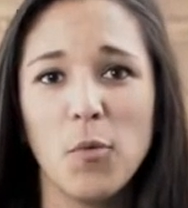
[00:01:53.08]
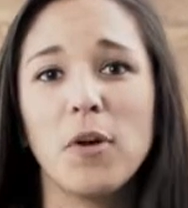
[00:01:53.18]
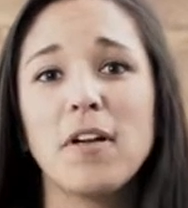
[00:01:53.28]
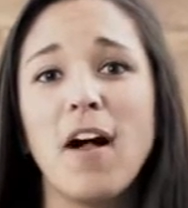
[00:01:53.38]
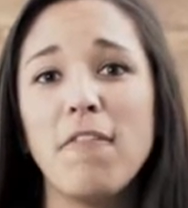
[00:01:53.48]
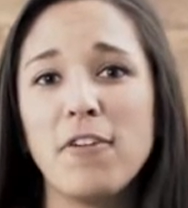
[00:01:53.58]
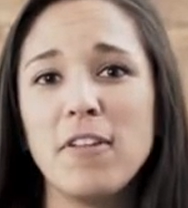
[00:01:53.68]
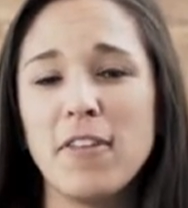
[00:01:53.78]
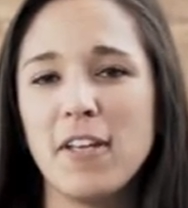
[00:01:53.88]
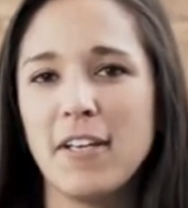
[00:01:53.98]
We're
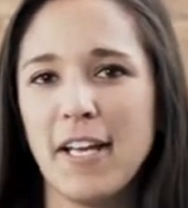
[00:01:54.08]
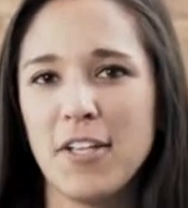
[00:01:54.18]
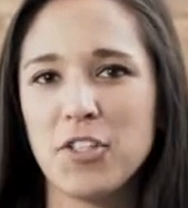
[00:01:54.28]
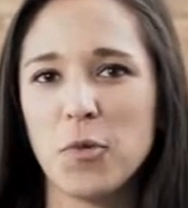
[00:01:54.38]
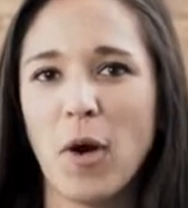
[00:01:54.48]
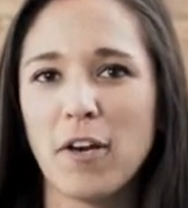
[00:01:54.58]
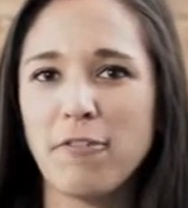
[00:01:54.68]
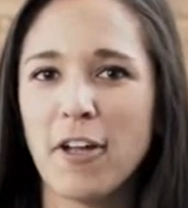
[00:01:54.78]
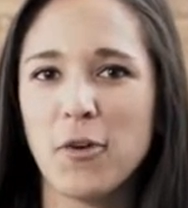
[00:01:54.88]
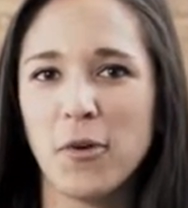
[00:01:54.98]
confident they'll enhance your
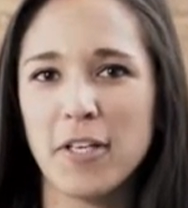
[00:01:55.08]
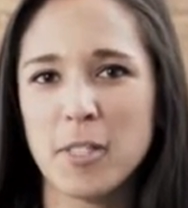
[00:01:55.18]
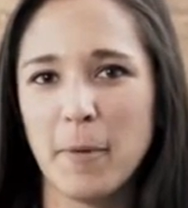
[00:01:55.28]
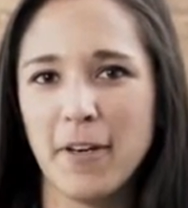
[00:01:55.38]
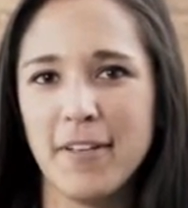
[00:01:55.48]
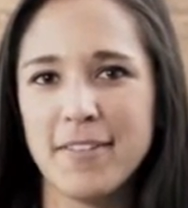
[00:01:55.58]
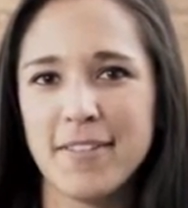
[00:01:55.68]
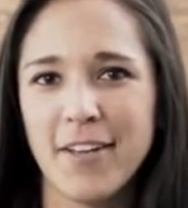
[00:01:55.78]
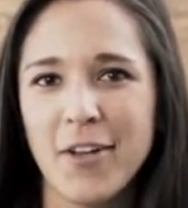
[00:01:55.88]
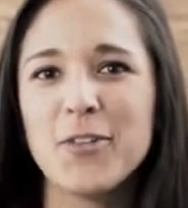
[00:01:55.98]
Wodify Core experience,
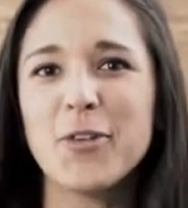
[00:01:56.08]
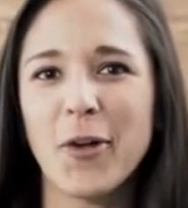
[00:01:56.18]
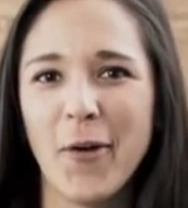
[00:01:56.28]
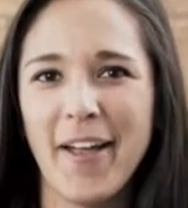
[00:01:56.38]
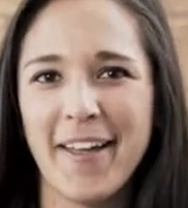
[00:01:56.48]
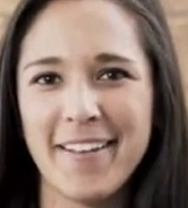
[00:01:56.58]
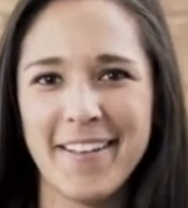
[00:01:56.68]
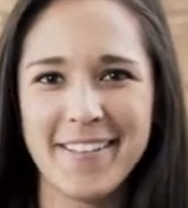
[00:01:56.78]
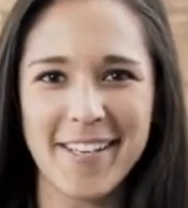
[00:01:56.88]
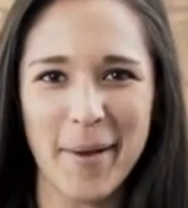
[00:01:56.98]
so go ahead and
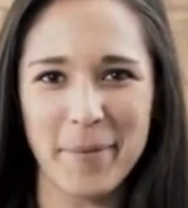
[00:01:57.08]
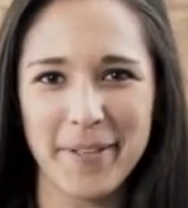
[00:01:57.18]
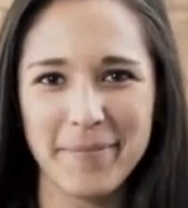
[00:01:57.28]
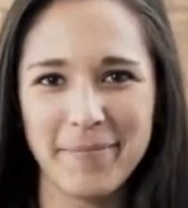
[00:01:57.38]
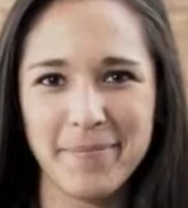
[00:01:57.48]
get zapping.